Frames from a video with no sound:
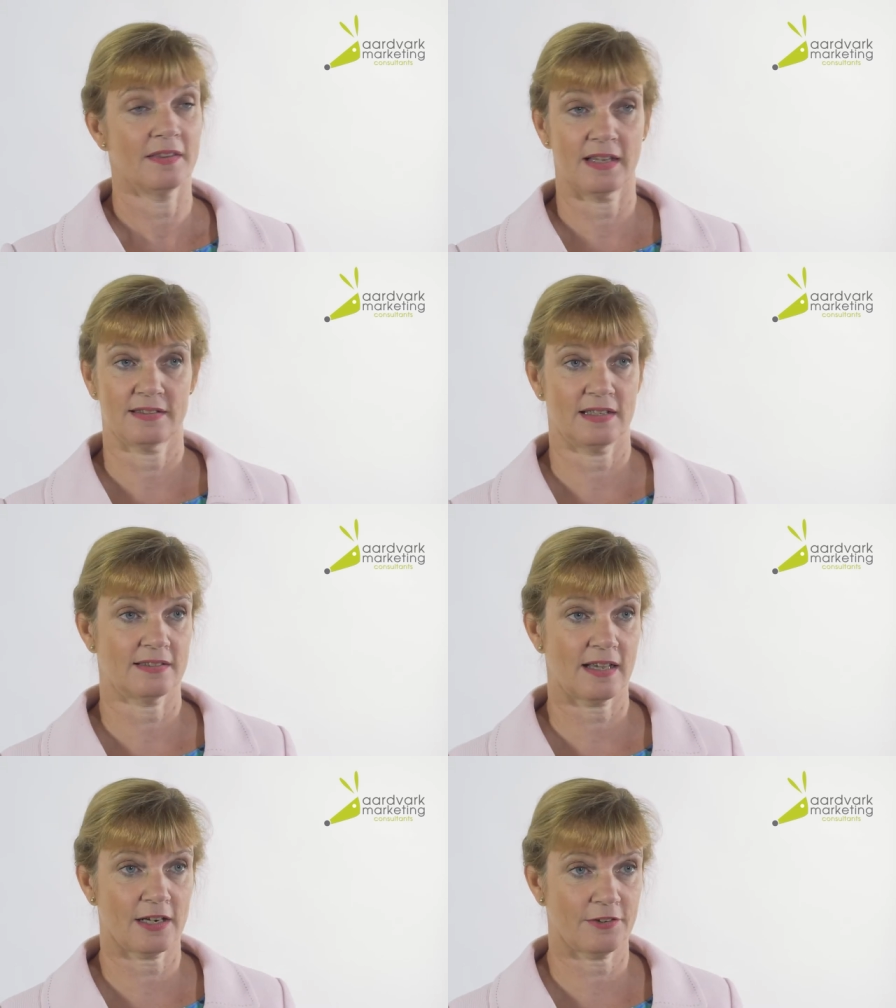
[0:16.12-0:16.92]
There's their
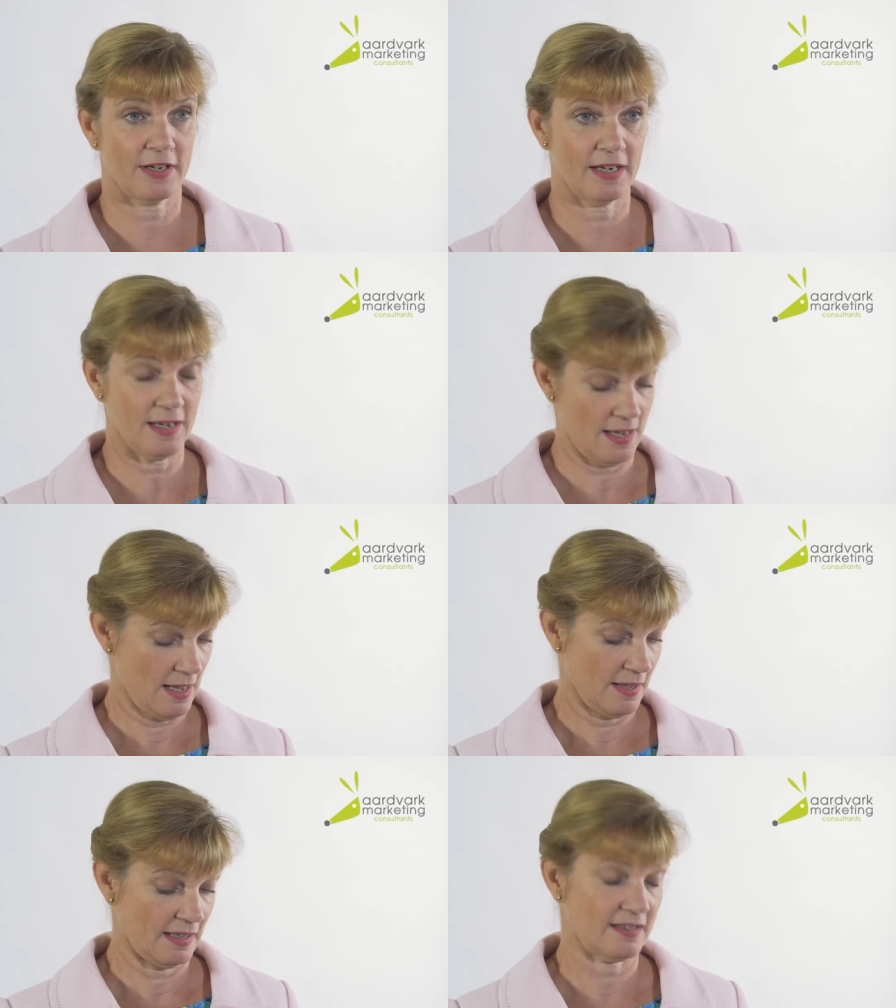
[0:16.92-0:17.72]
salary,
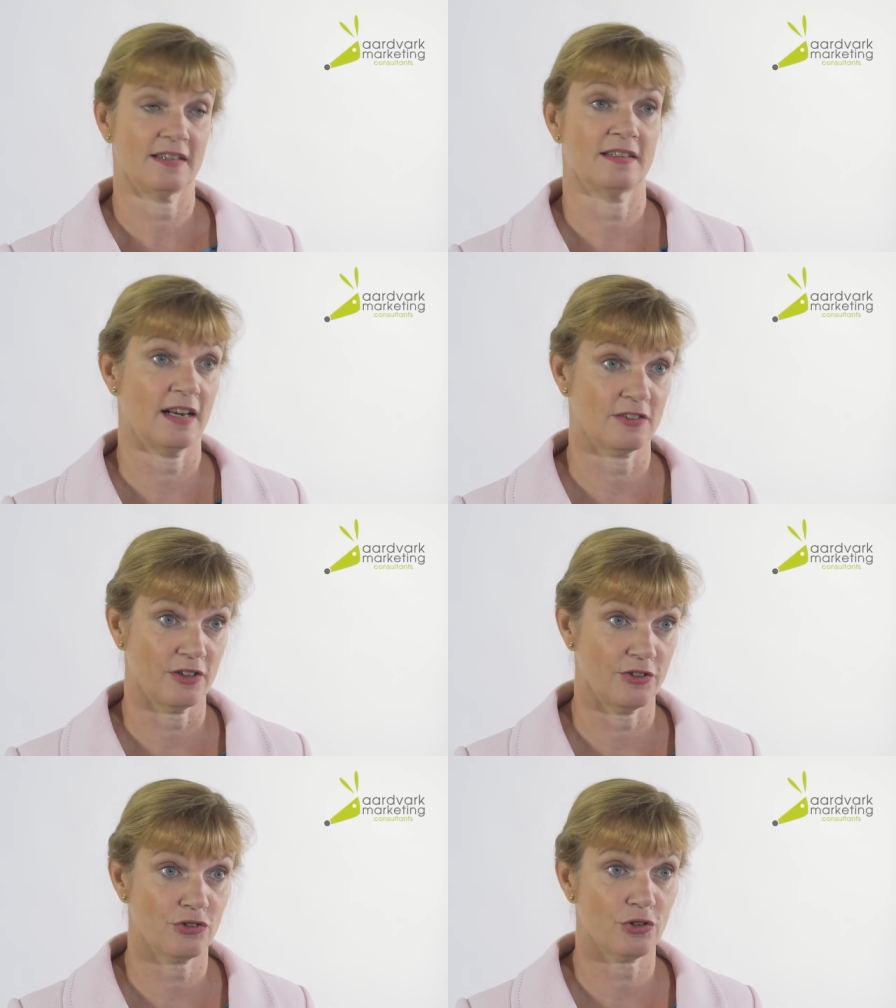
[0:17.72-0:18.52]
there's their
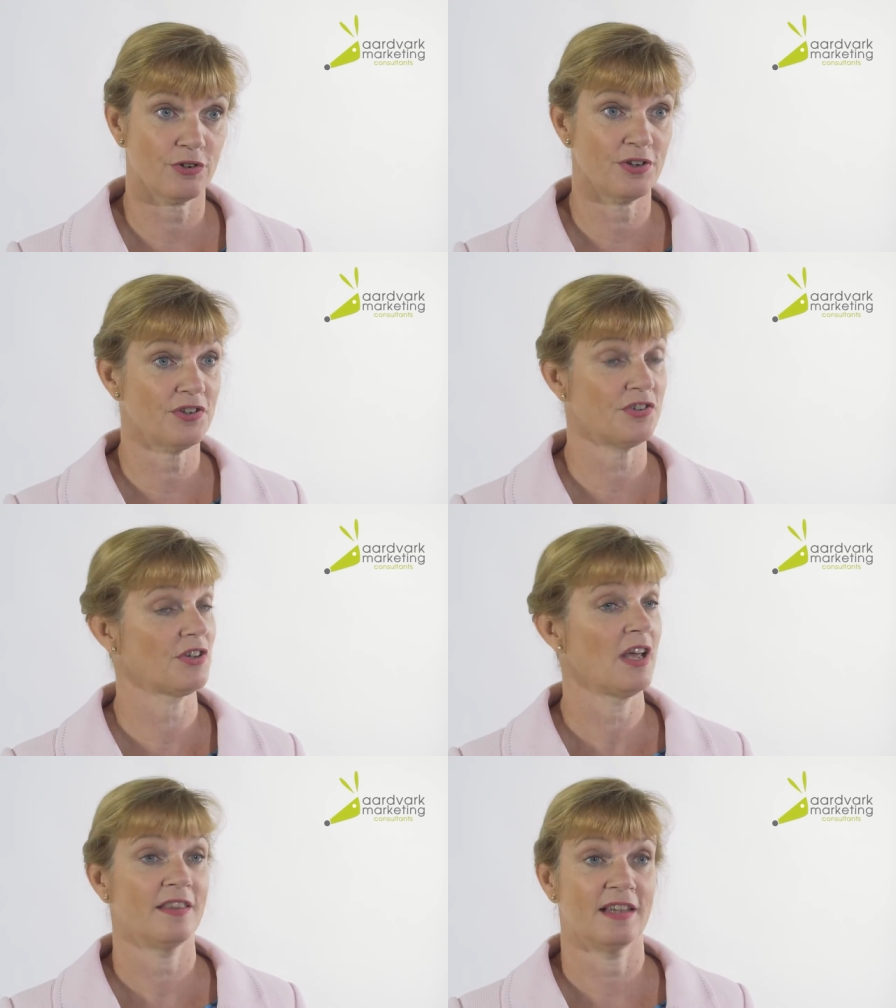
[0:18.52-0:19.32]
national
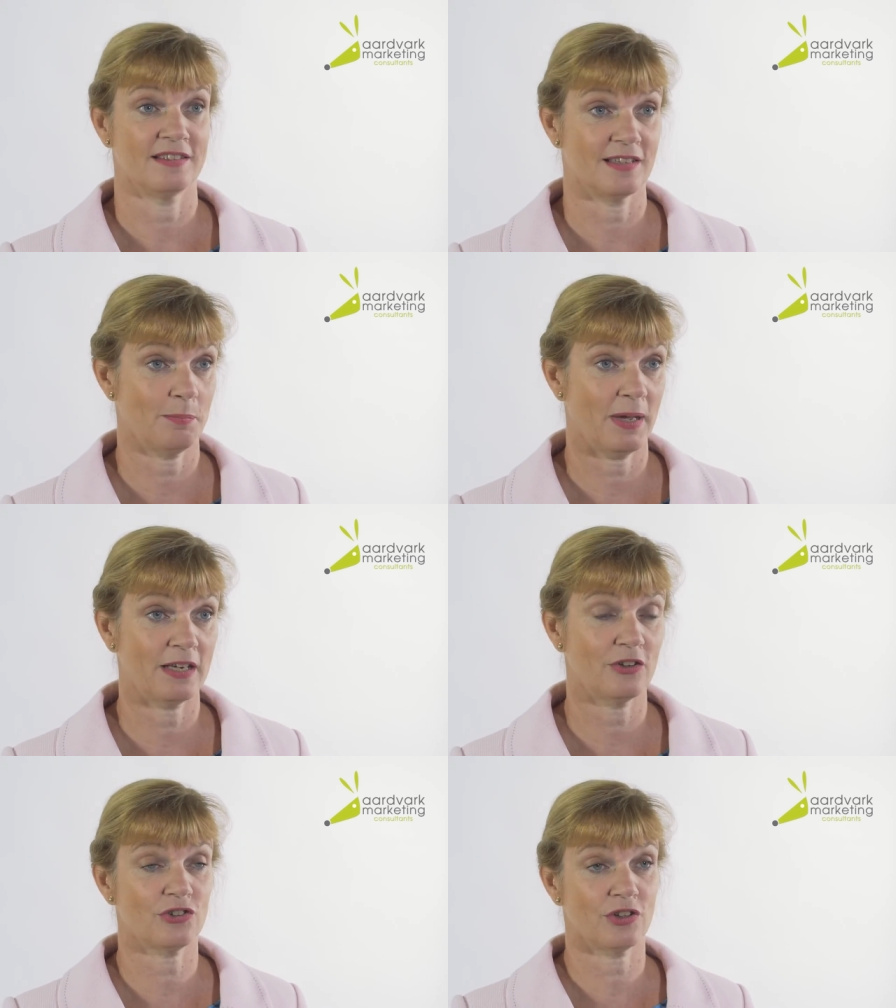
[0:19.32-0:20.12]
insurance, there's their
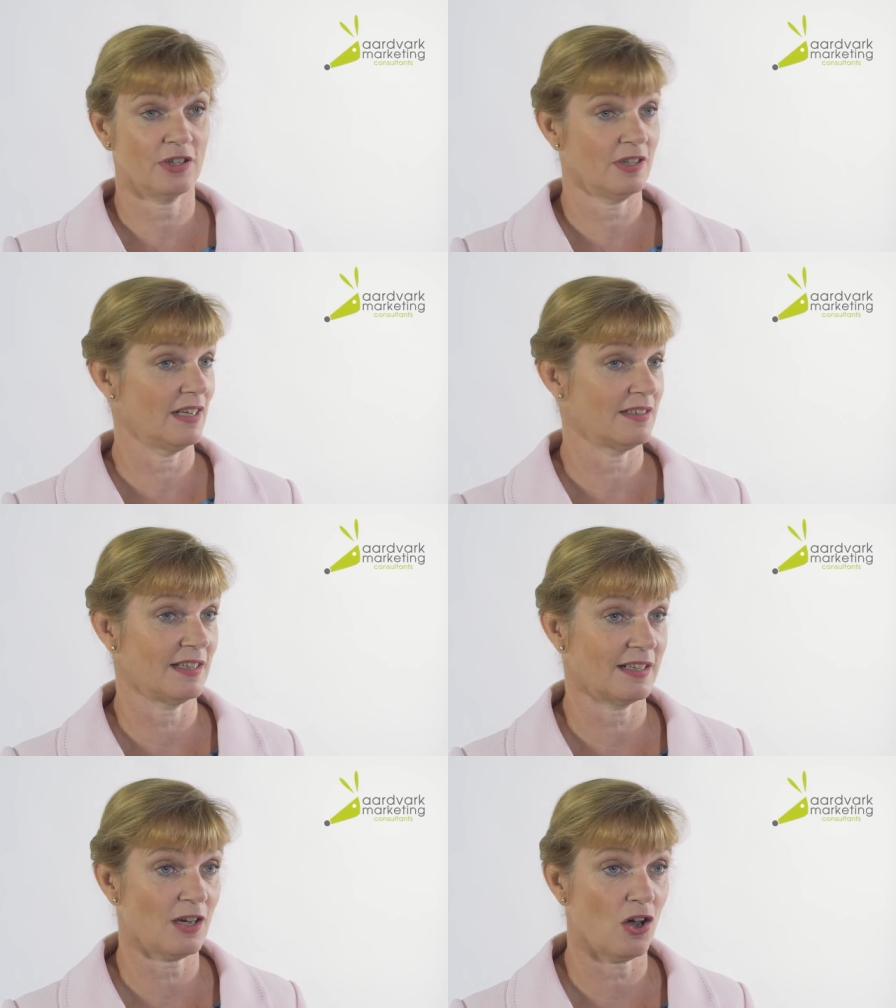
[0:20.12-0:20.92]
pension, there's
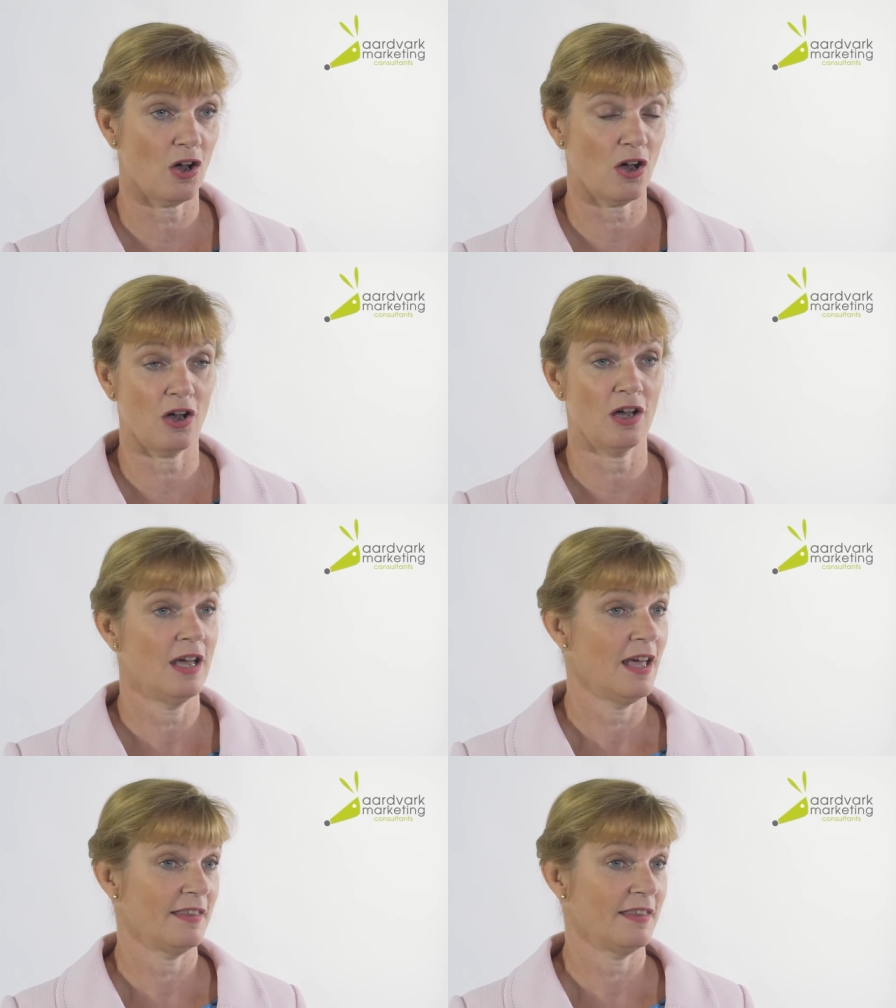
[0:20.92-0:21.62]
their car,